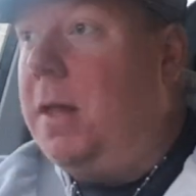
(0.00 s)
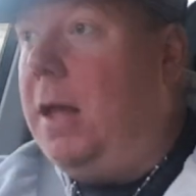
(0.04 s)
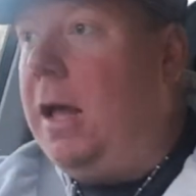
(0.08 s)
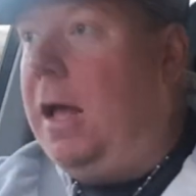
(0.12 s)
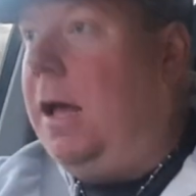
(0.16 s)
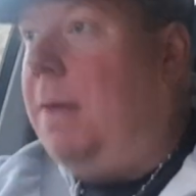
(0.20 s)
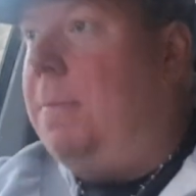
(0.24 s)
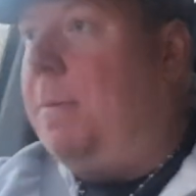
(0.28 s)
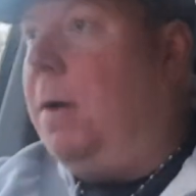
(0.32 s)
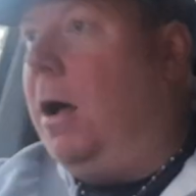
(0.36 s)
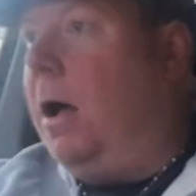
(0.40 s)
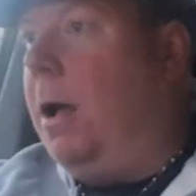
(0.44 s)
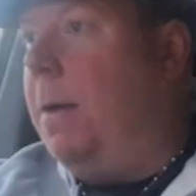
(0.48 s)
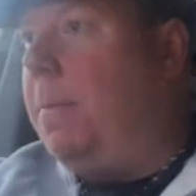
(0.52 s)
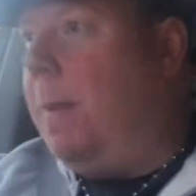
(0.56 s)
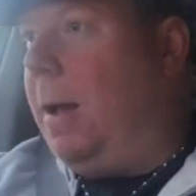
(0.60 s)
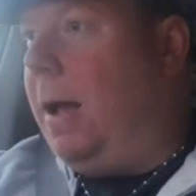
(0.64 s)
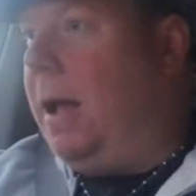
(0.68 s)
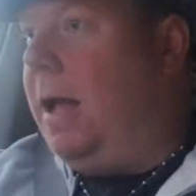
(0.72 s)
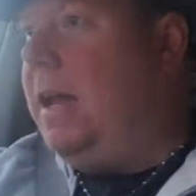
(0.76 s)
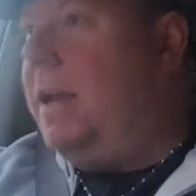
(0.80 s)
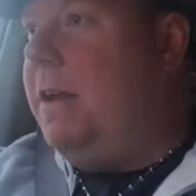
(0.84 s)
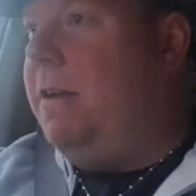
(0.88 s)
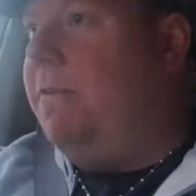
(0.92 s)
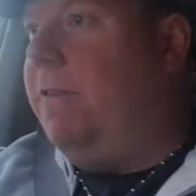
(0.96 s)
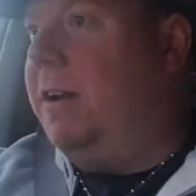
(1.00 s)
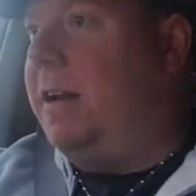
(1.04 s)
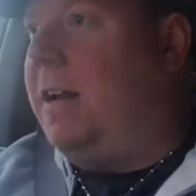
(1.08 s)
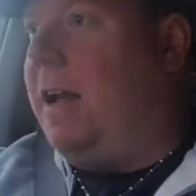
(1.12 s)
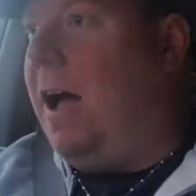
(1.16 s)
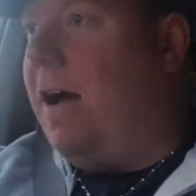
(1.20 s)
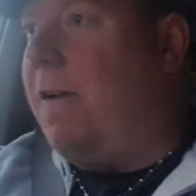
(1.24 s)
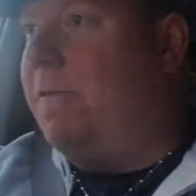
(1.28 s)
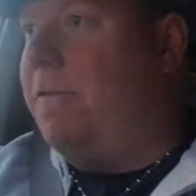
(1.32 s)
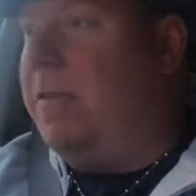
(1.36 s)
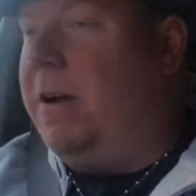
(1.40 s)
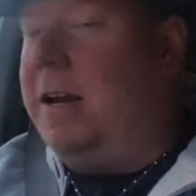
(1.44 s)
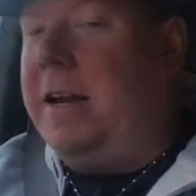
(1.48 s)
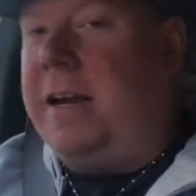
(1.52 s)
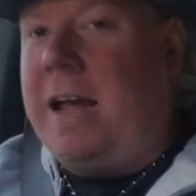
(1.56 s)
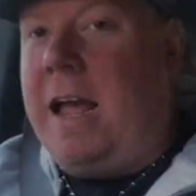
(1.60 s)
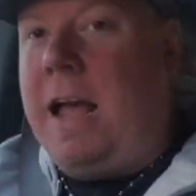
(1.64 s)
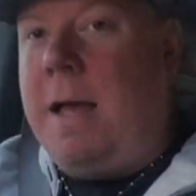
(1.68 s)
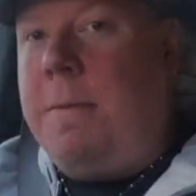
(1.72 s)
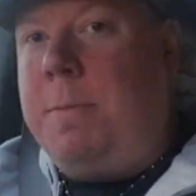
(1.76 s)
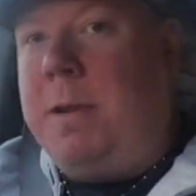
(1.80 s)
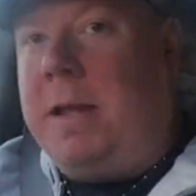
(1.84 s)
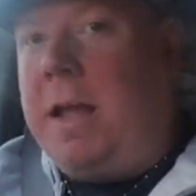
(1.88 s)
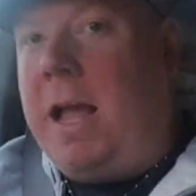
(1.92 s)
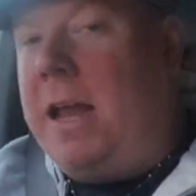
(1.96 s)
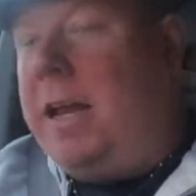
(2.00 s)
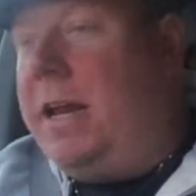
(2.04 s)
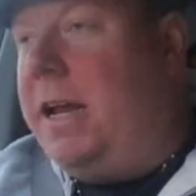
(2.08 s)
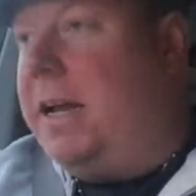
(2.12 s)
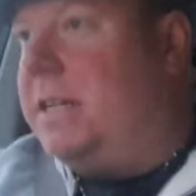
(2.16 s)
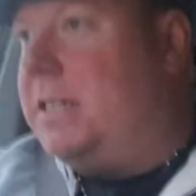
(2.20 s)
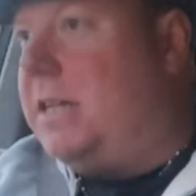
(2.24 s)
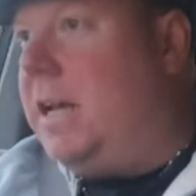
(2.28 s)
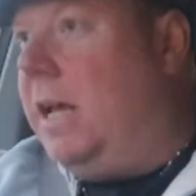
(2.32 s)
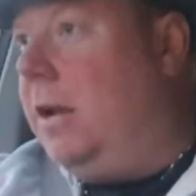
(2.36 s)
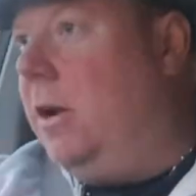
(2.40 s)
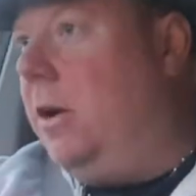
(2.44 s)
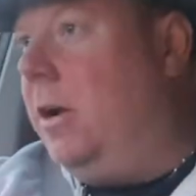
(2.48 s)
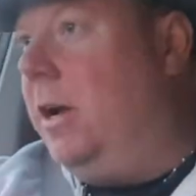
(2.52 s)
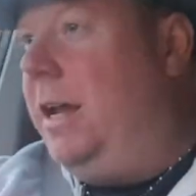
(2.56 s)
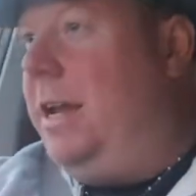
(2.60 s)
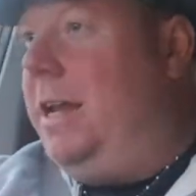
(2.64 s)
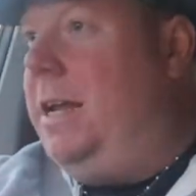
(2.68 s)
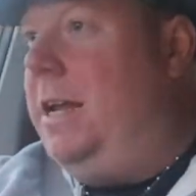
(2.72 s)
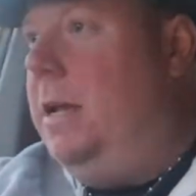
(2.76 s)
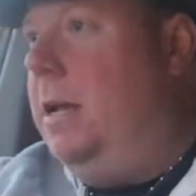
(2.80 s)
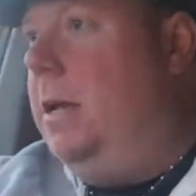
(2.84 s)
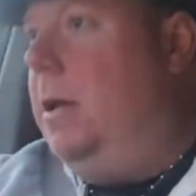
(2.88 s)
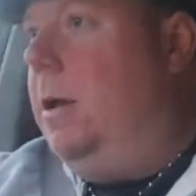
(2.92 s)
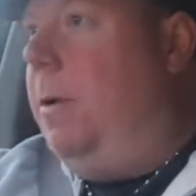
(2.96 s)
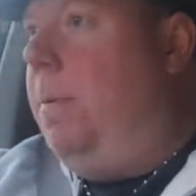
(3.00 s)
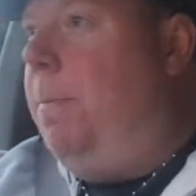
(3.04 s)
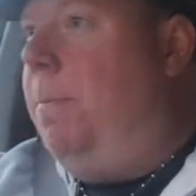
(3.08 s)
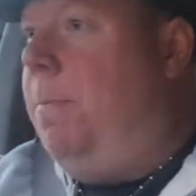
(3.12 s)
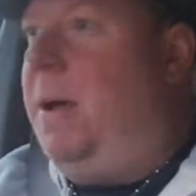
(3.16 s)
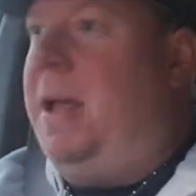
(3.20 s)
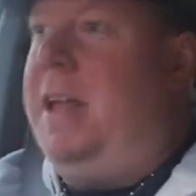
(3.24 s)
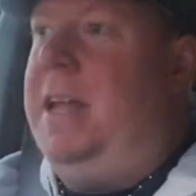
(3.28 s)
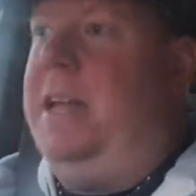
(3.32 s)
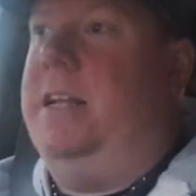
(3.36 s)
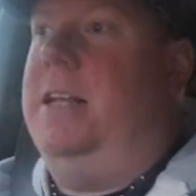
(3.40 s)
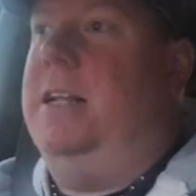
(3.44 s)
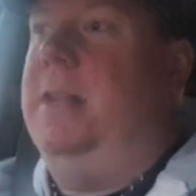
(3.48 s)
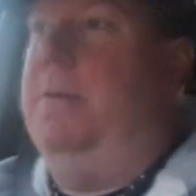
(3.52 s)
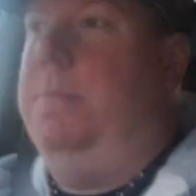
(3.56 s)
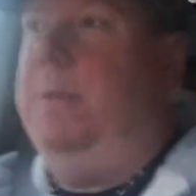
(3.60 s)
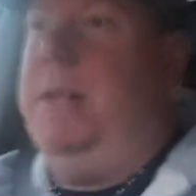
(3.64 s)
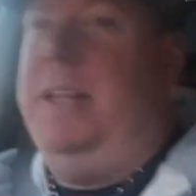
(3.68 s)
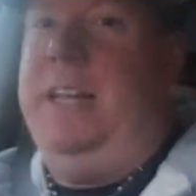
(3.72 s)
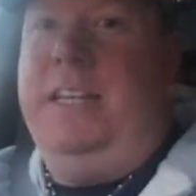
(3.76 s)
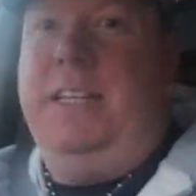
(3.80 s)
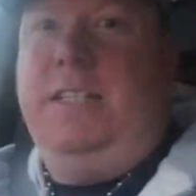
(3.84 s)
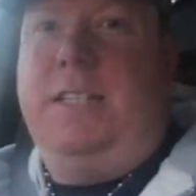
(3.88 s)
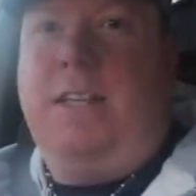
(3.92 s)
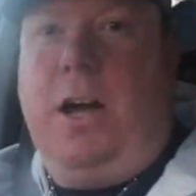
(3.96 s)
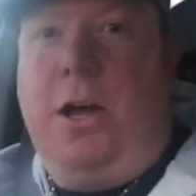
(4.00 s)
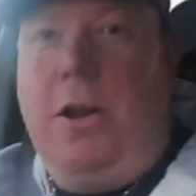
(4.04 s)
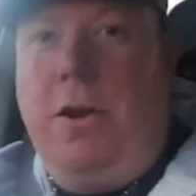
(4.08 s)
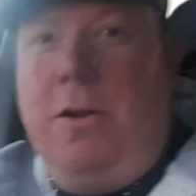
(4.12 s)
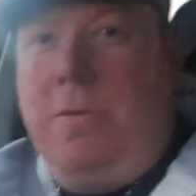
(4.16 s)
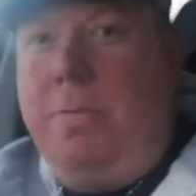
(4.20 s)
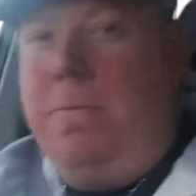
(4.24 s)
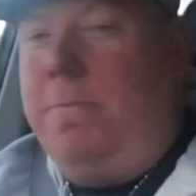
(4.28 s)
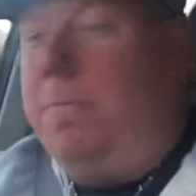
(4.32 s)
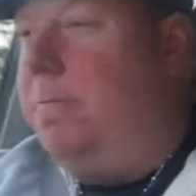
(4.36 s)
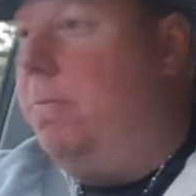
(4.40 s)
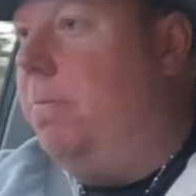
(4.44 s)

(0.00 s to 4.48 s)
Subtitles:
I'm a recovering gambling addict and I make these kind of